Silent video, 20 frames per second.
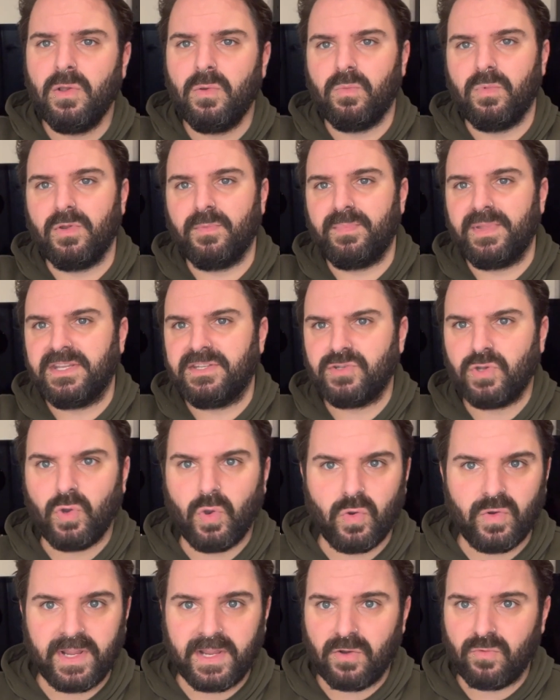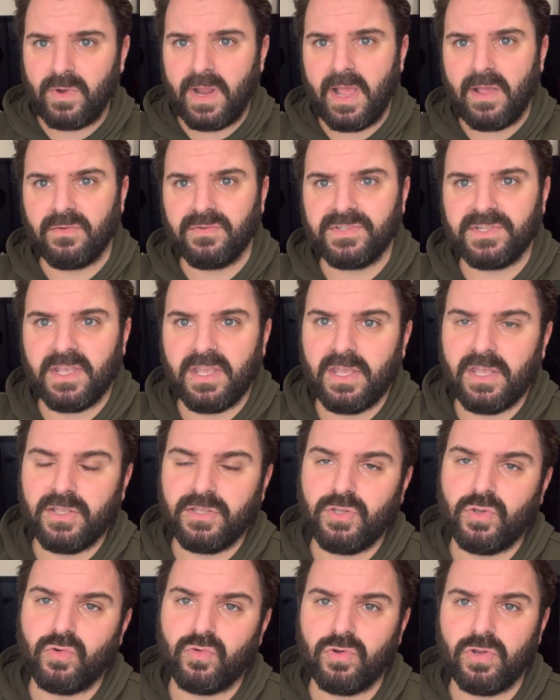would be touring around
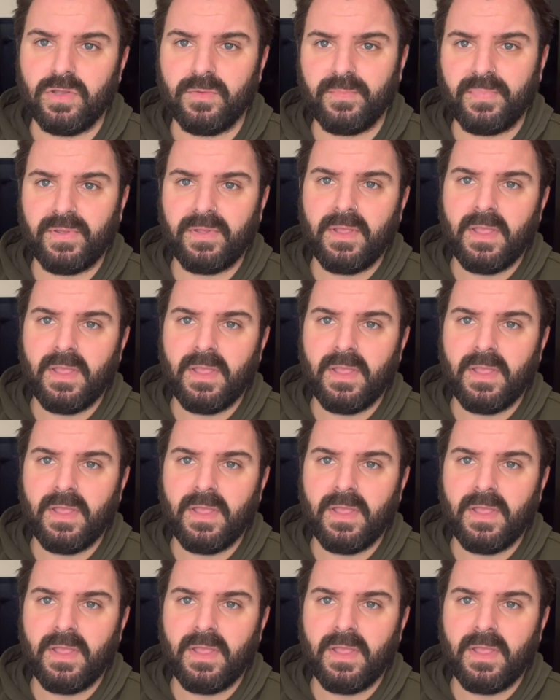Europe